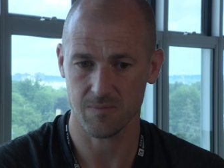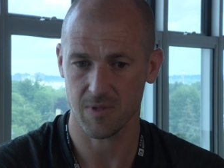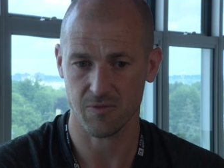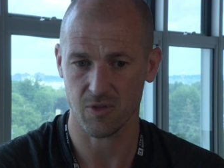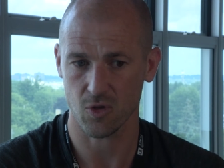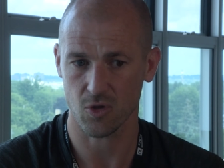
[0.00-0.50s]

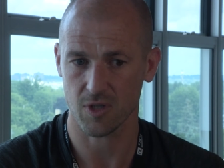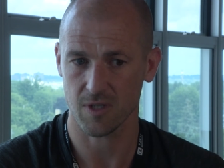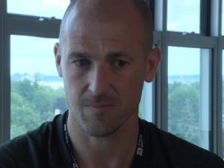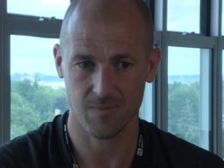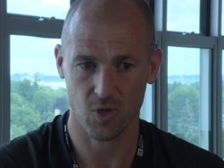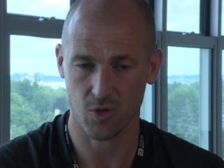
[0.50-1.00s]
if you look
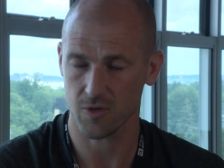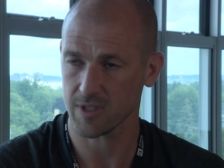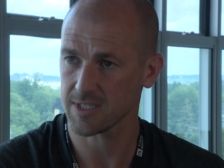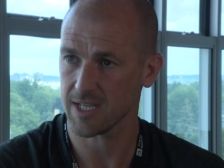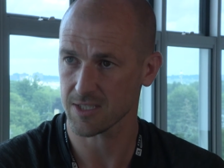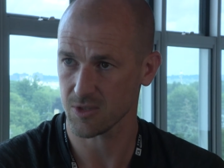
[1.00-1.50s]
at other
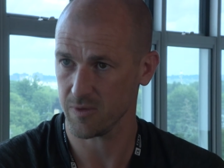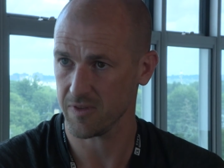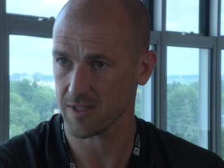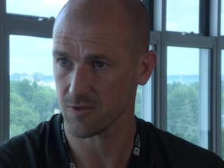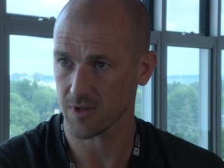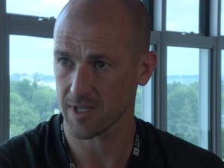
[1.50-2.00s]
attacks that we've
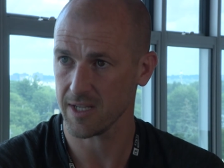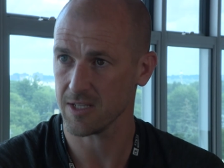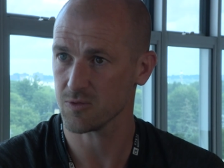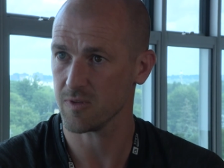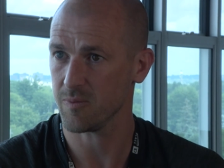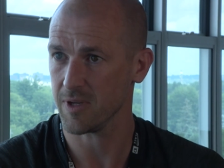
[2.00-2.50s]
had in other
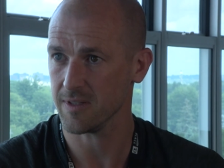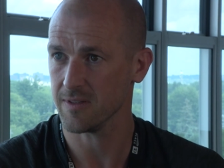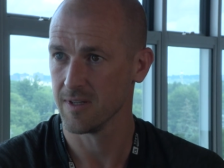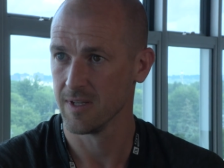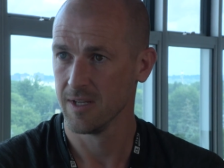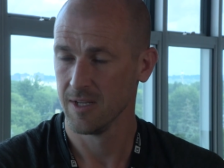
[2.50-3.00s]
games, we've
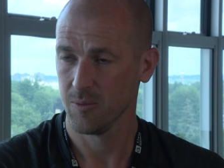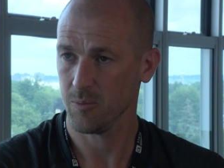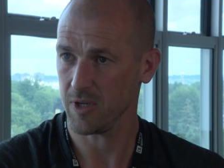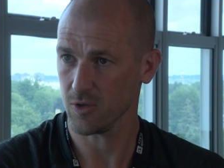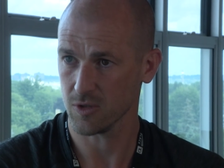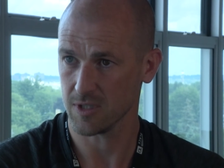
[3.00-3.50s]

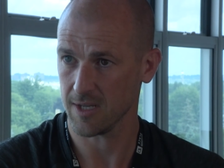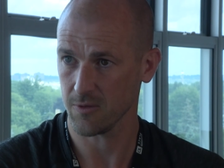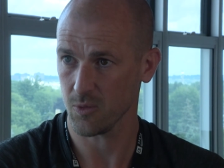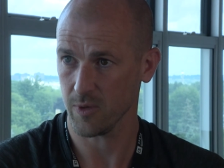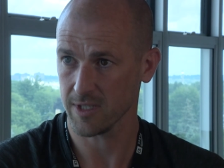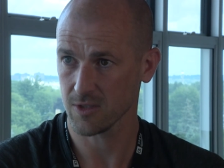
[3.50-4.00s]
been good down
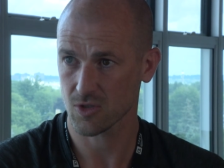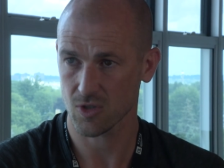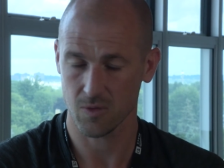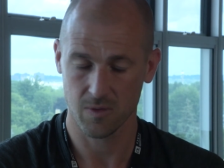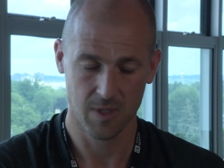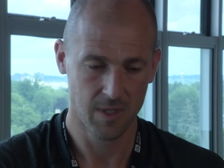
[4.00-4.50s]
the wings.
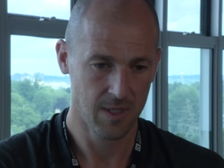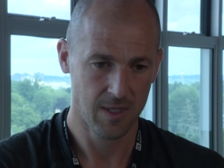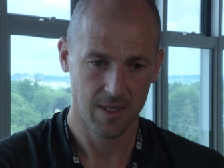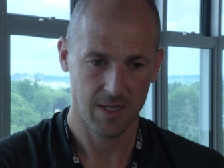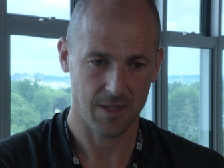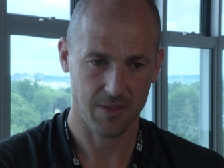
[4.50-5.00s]
So
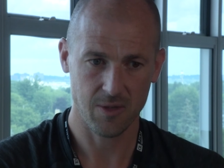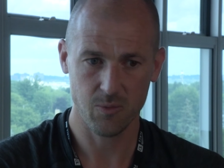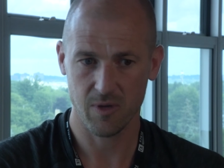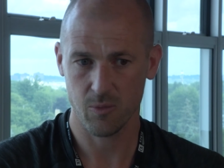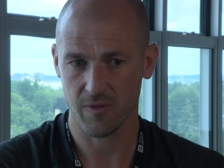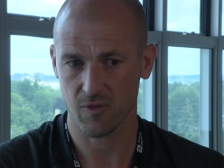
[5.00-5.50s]
I think
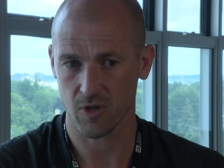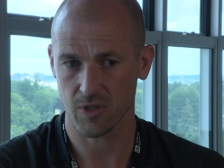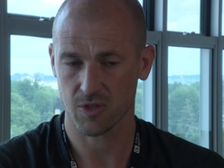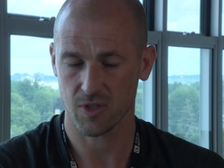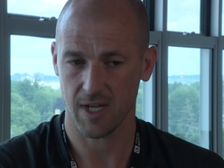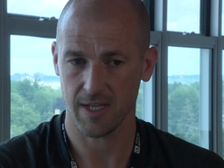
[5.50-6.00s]
we've got to
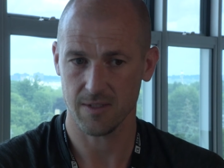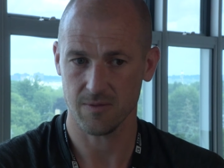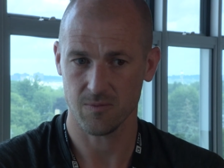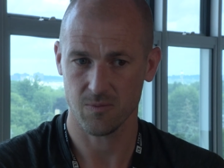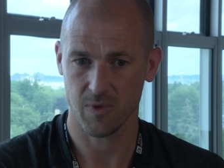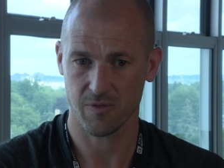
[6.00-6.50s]
try
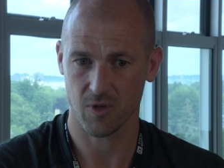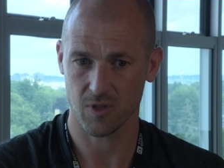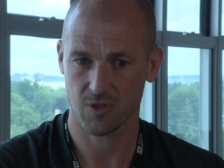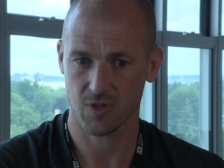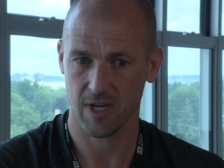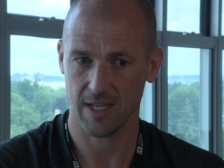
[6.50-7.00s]

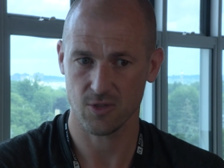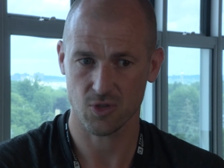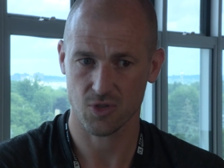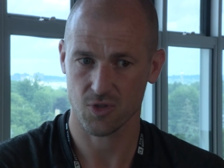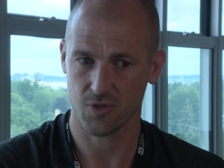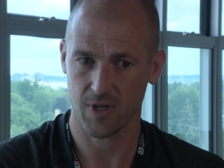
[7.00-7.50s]
and
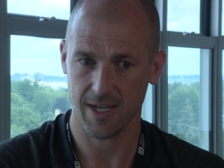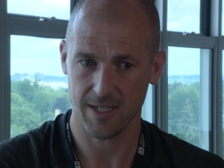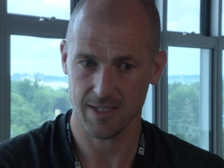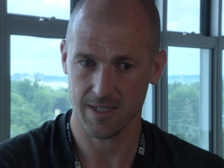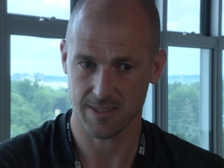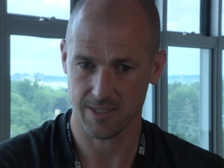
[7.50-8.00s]
just create
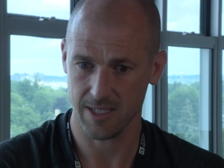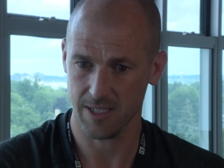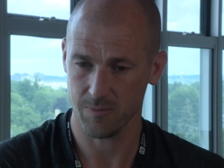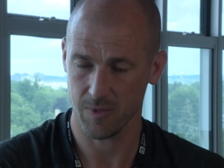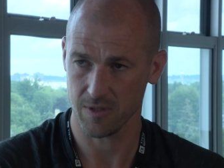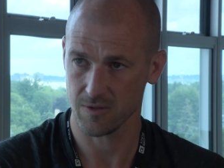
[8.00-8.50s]
a
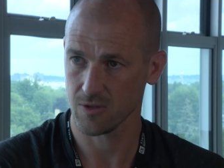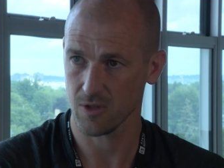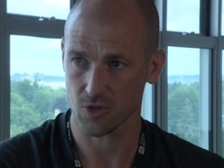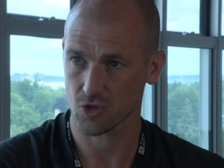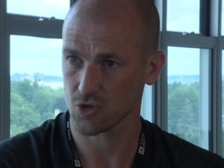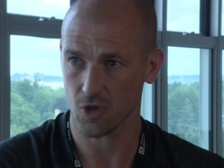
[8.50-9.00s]
team
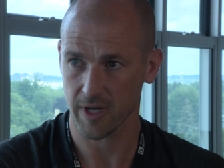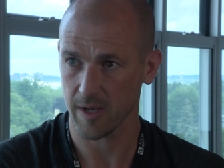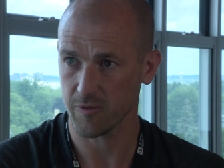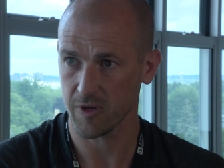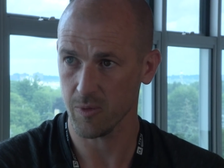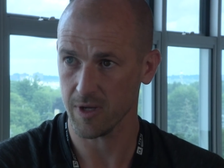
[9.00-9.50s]
that's strong
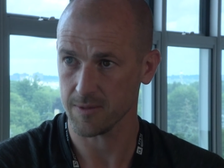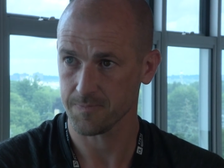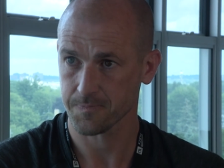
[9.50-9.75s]
everywhere